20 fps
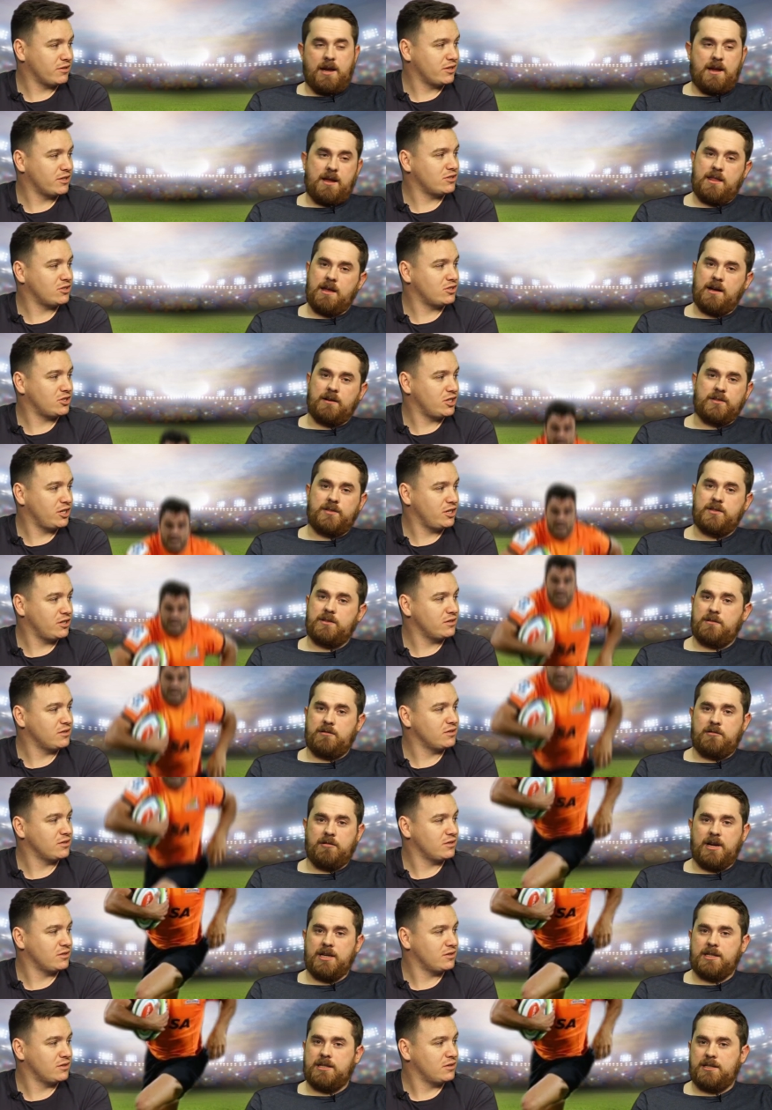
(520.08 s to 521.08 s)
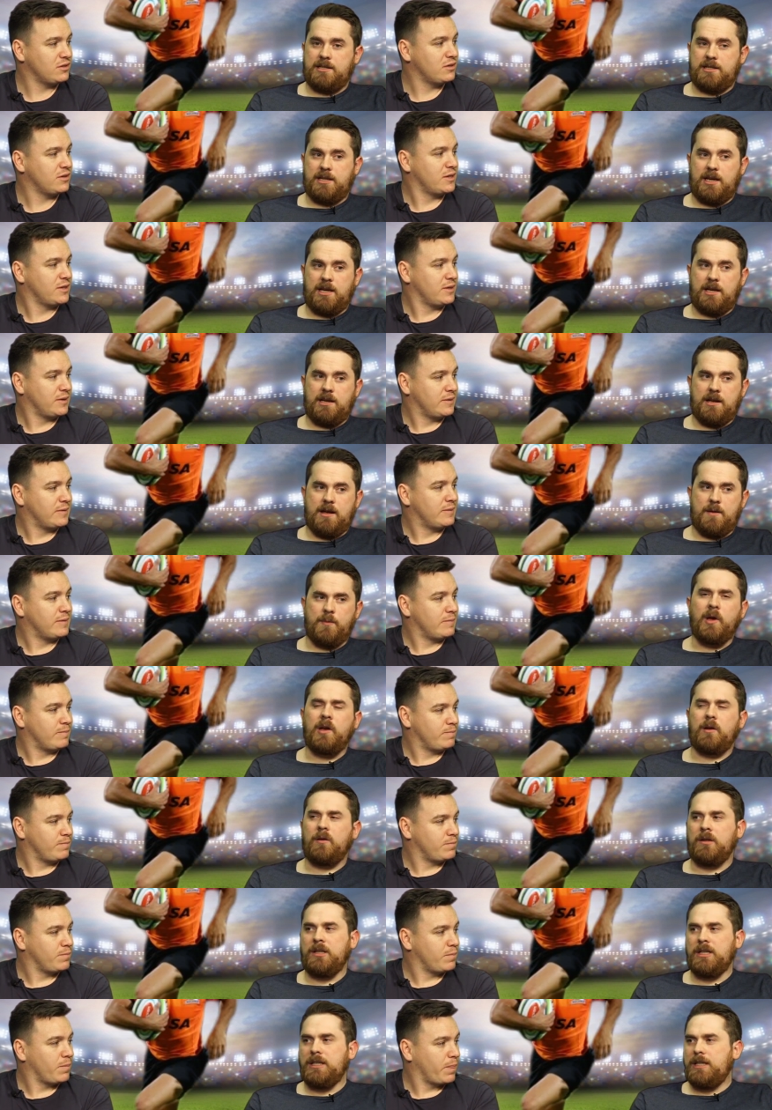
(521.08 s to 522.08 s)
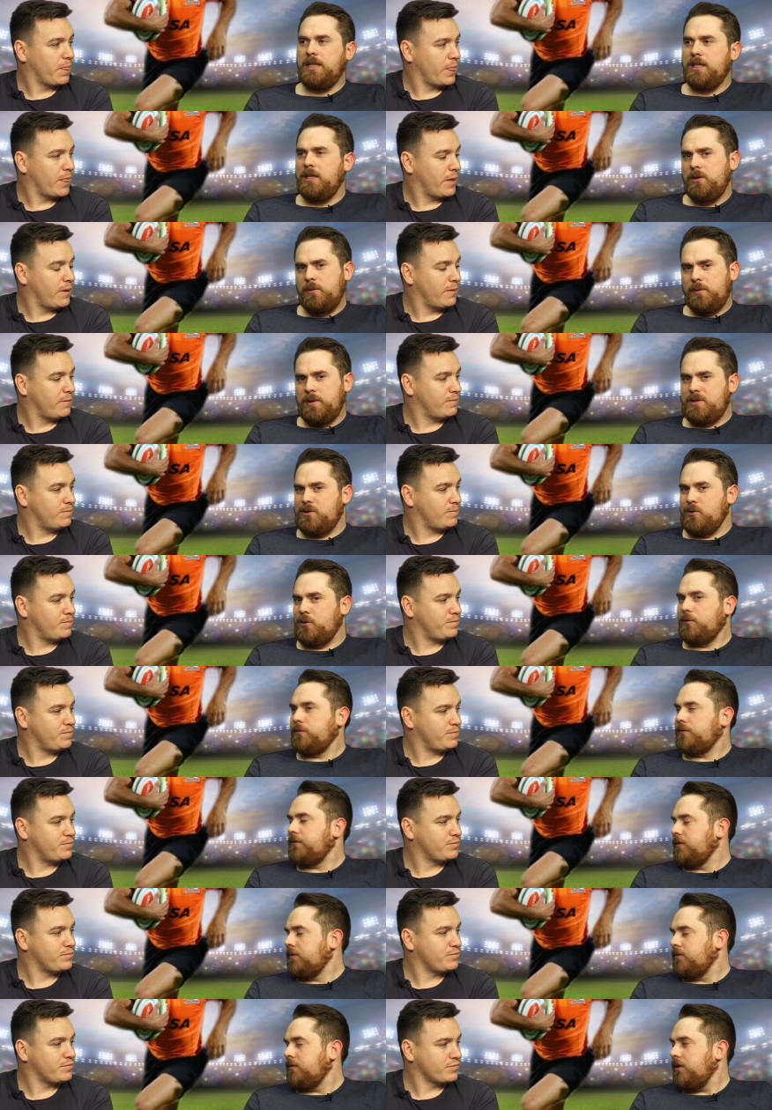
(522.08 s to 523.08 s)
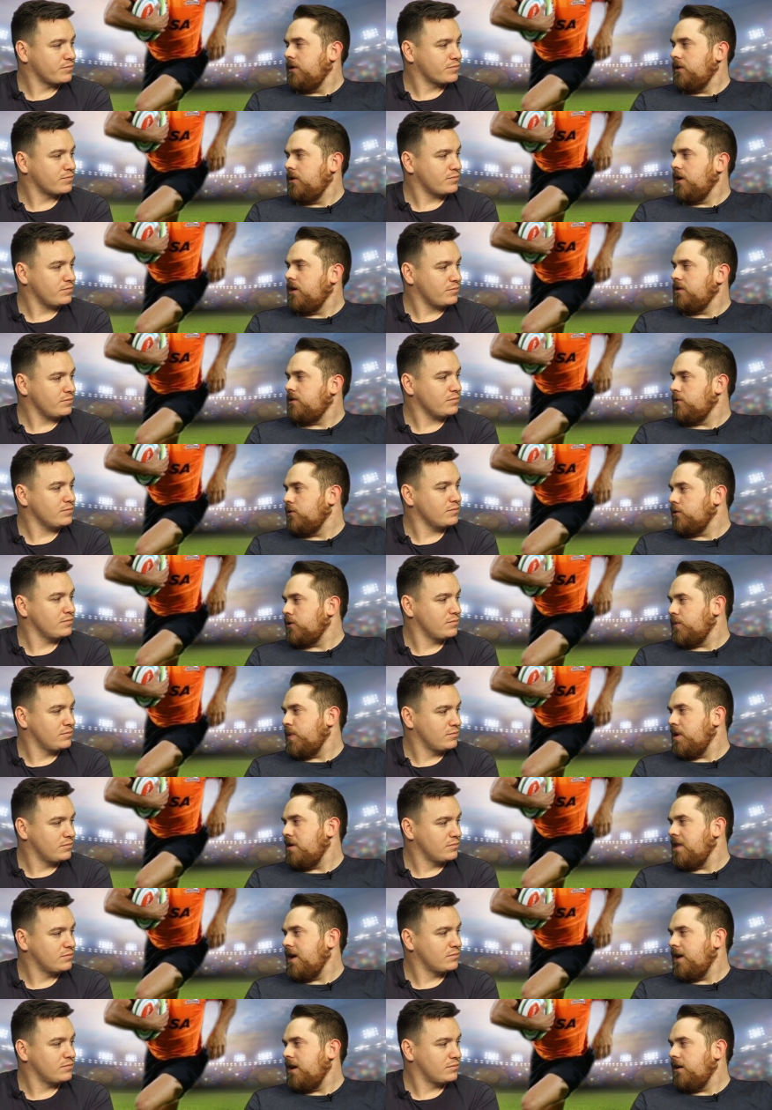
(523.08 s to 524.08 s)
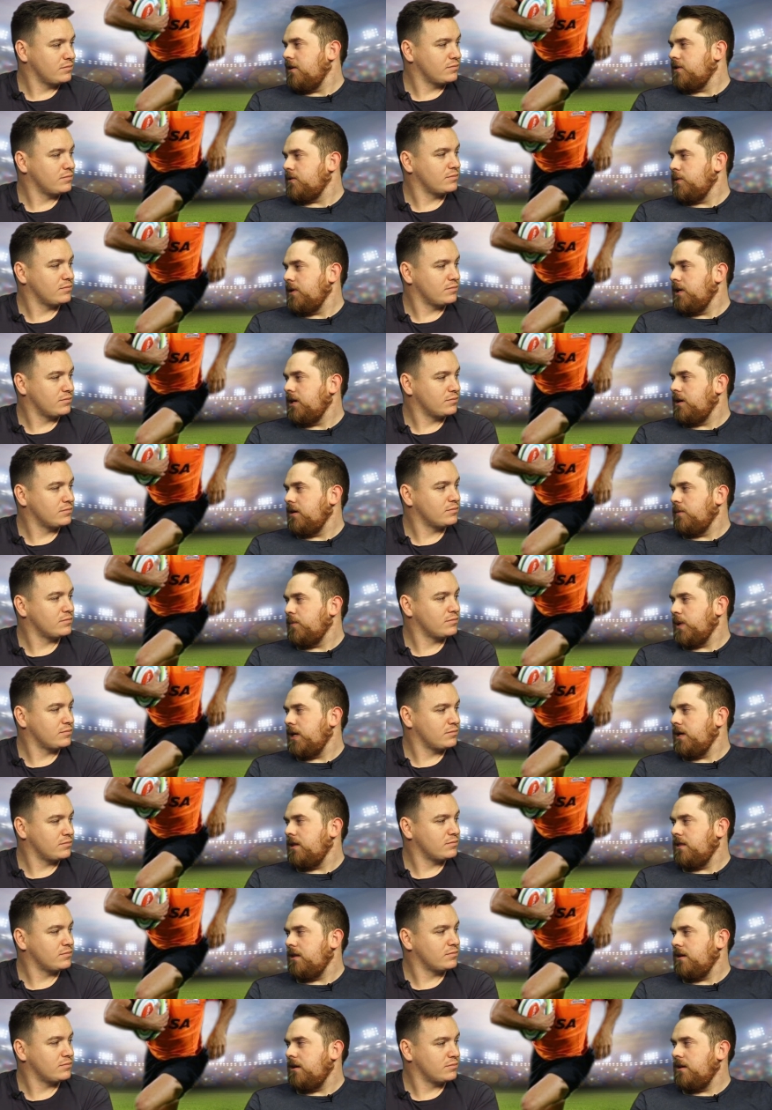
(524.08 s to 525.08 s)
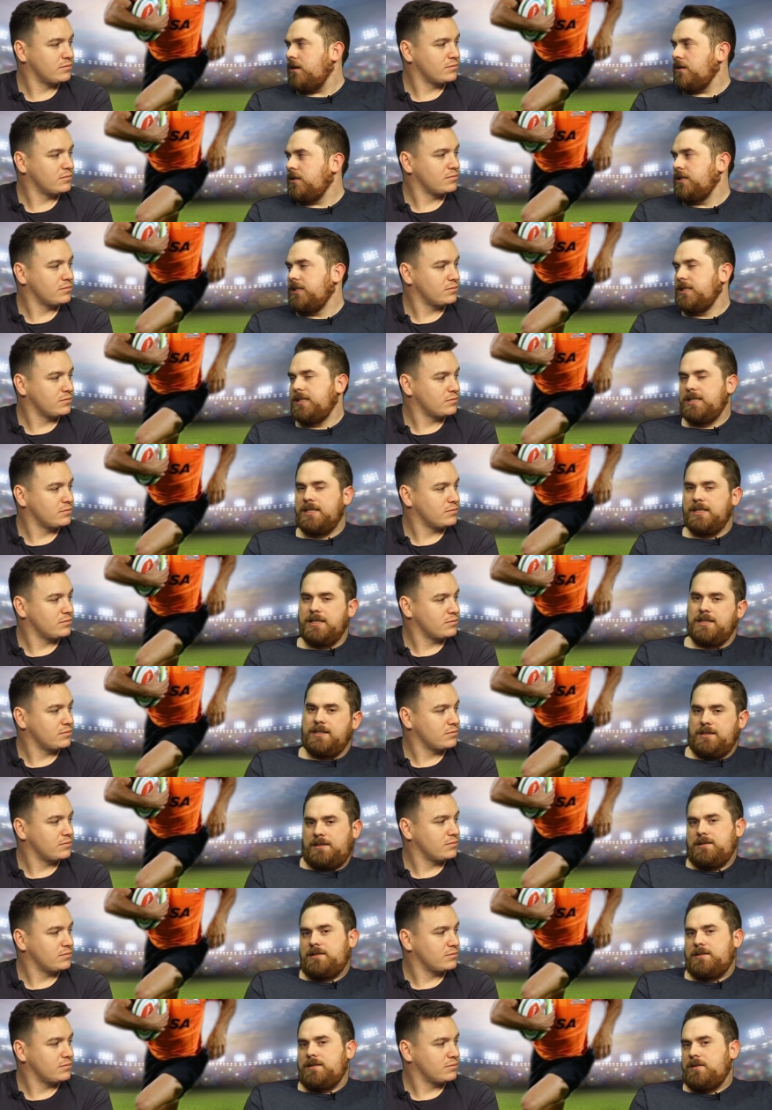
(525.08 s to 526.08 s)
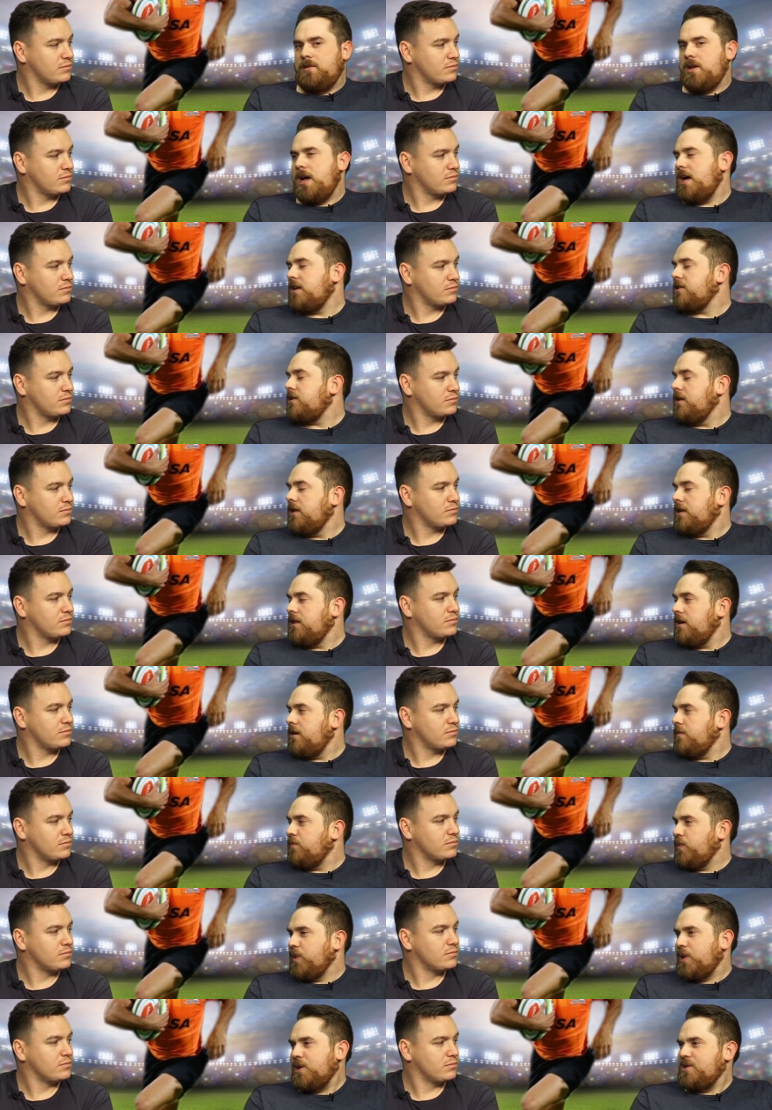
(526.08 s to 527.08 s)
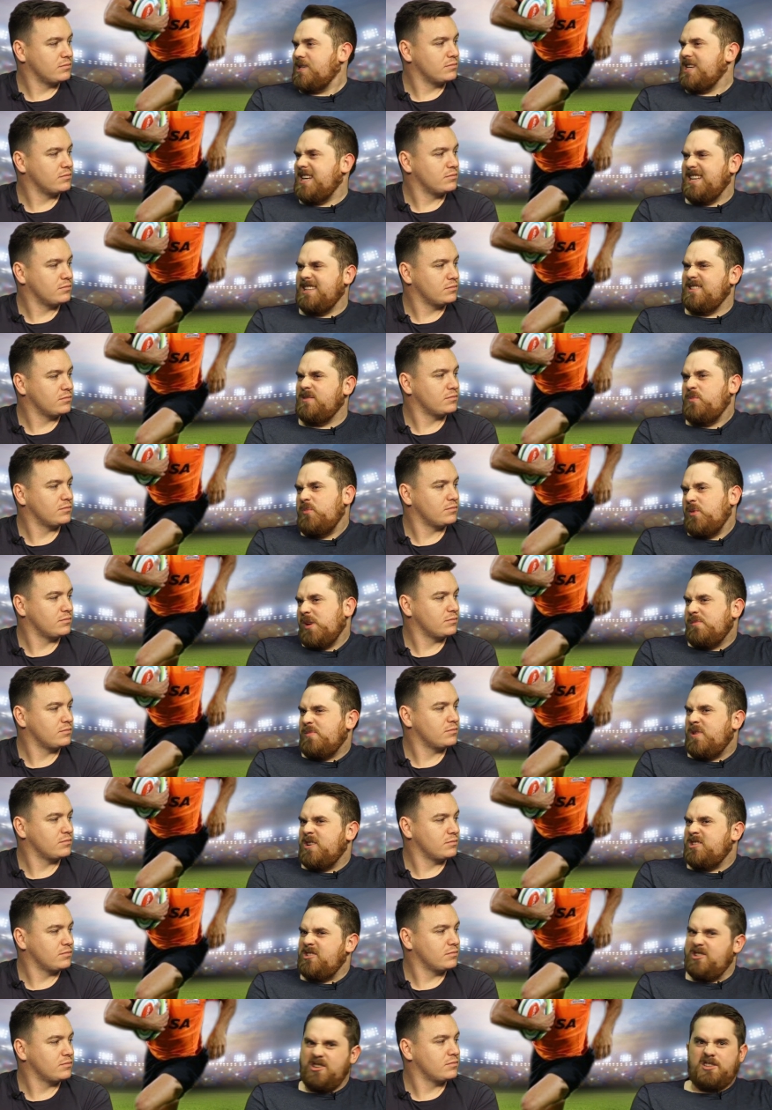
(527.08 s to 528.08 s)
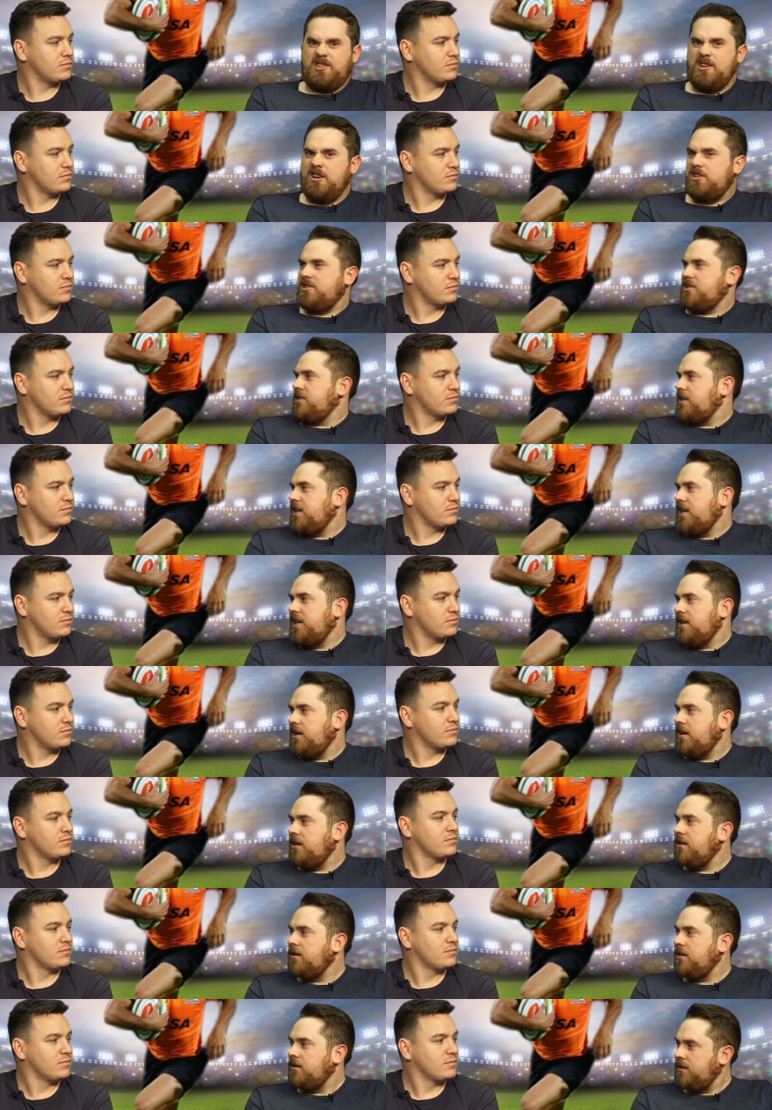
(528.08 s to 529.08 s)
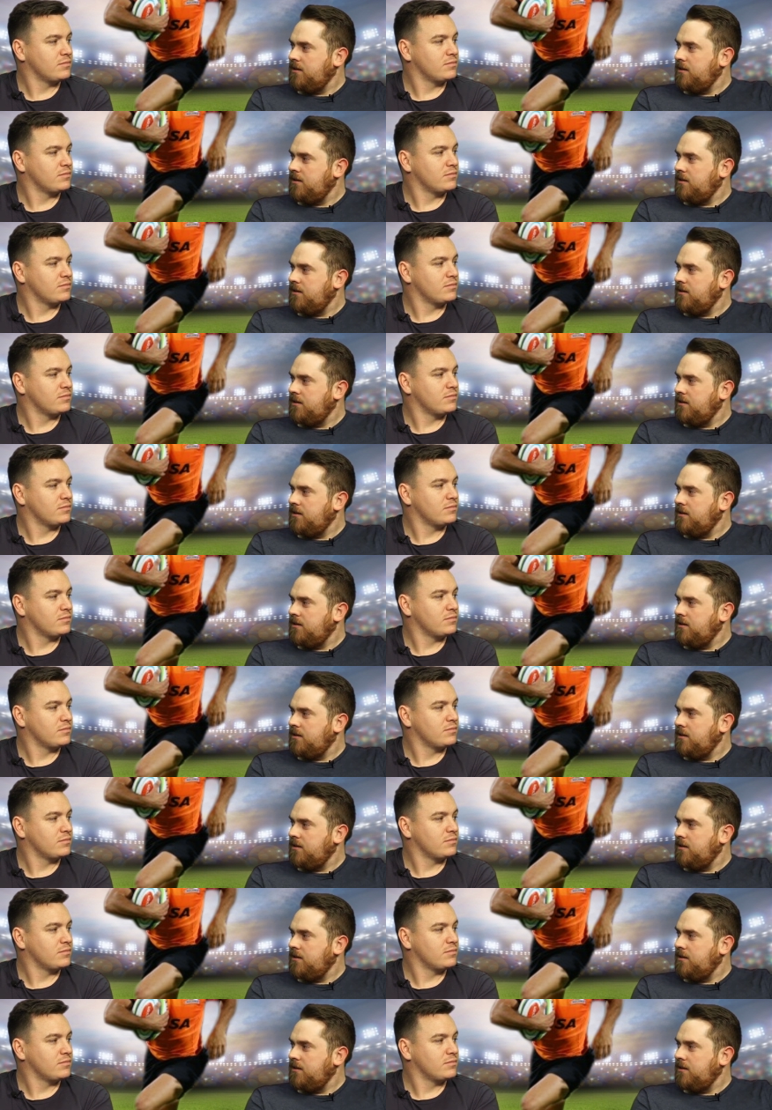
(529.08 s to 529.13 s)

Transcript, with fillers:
Speaker 1: yeah, that was Cheetahs. Great to see. I mean, we sort of, you guys talked about that last week a bit, that actually, they're because it is pretty much just Argentina,